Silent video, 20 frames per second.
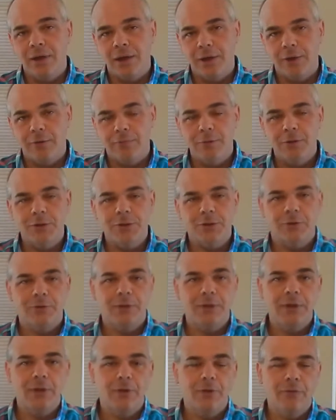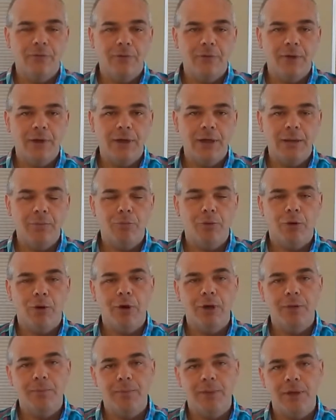here in Missouri over, and he
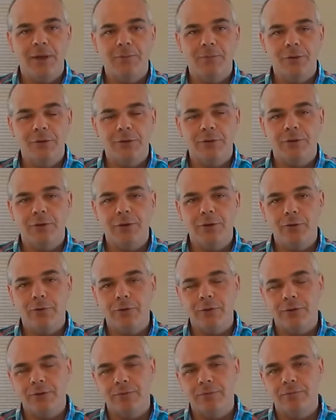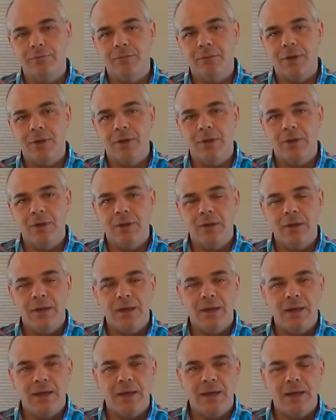brought a big Missouri Norton.
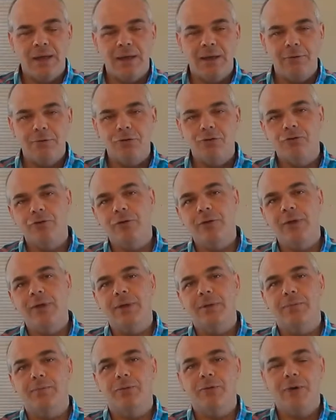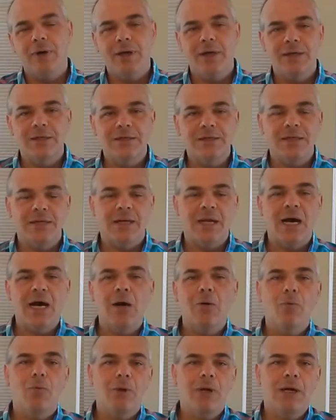And I was truly impressed at
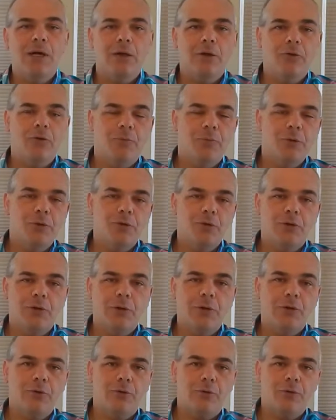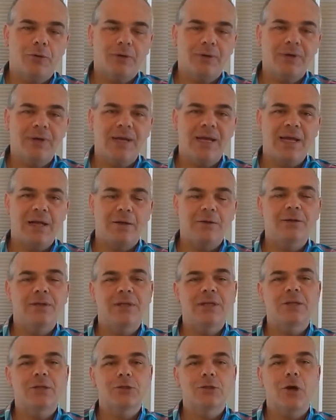how well the Missouri Norton held
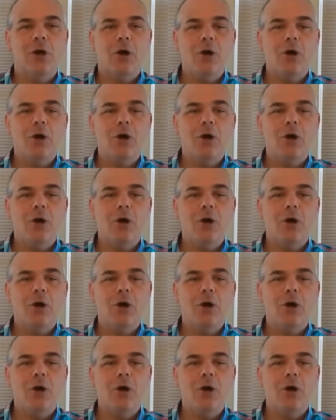its